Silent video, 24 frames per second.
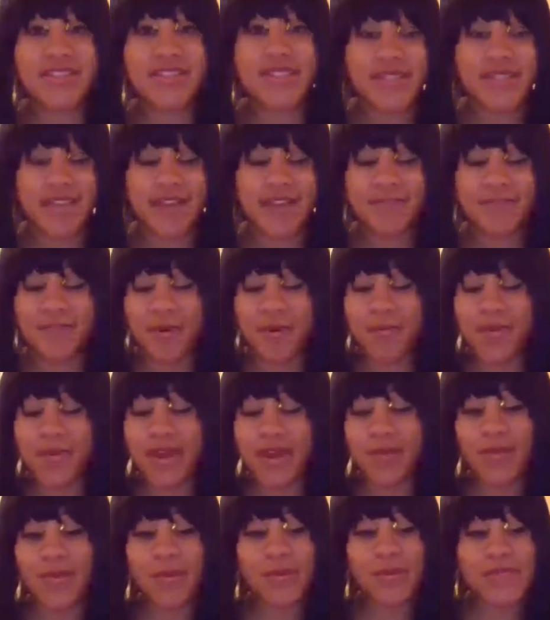Just think for
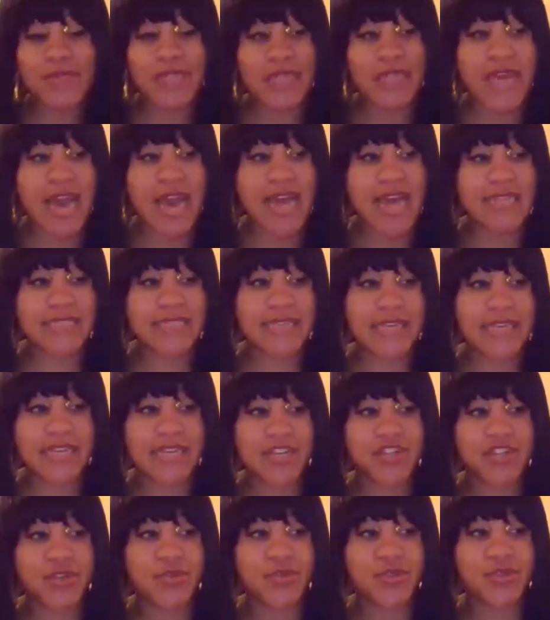a minute, what was the last
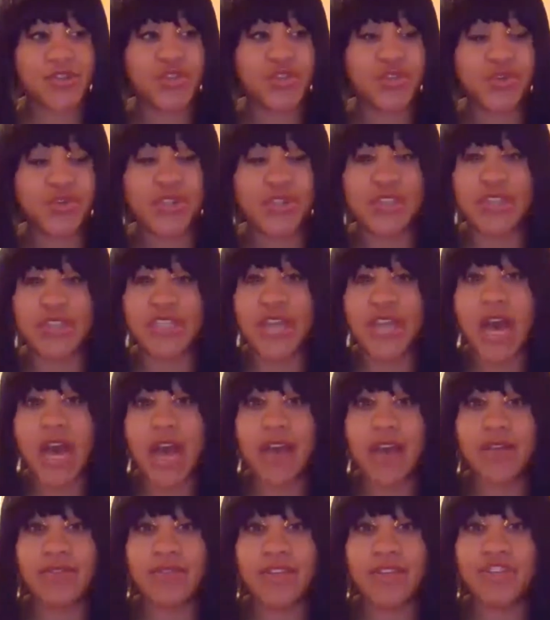thing that you used to do as a
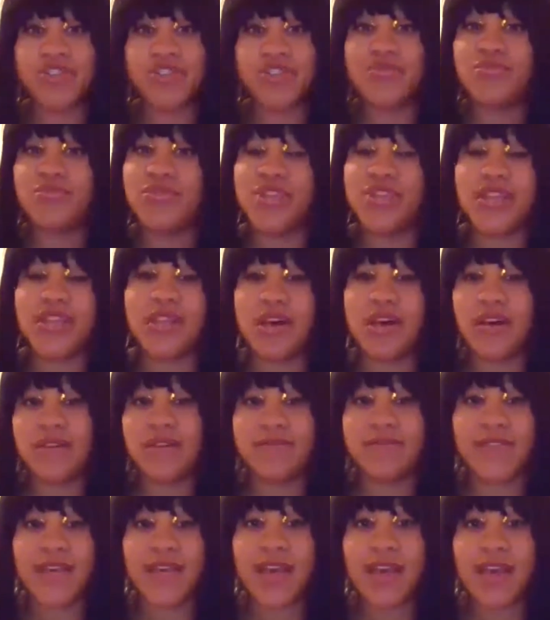child that you really
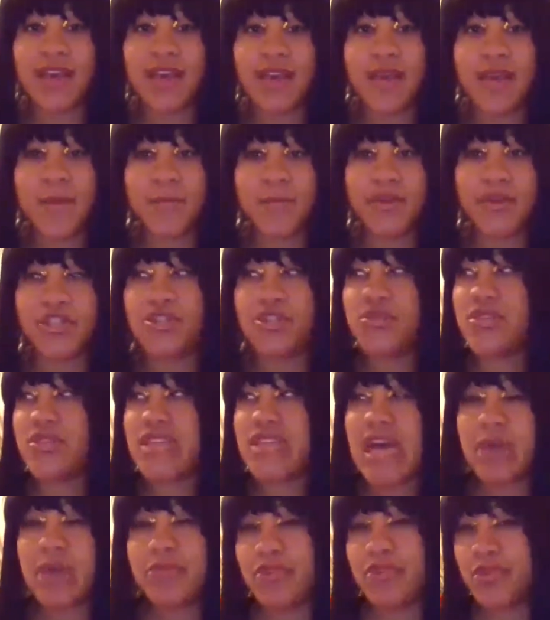loved, but you
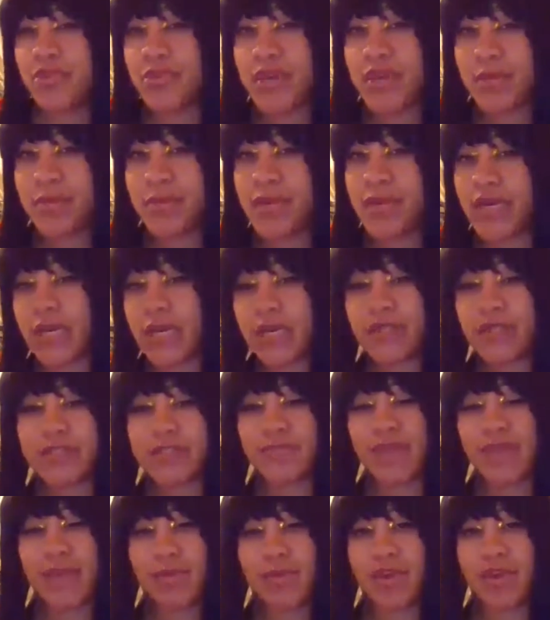stopped doing
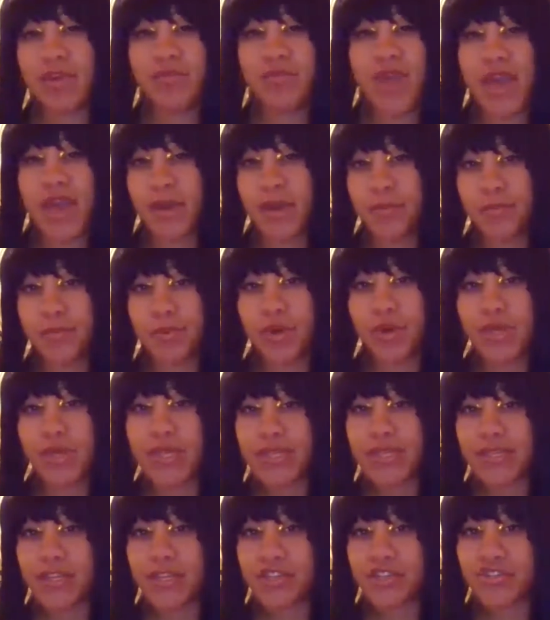because maybe you had a
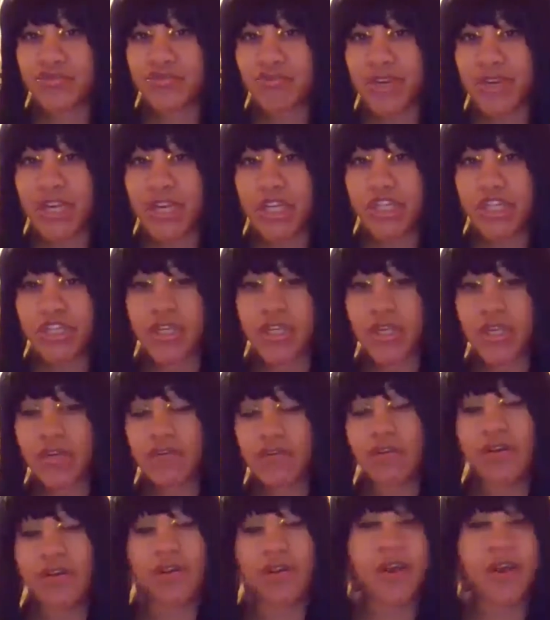bully situation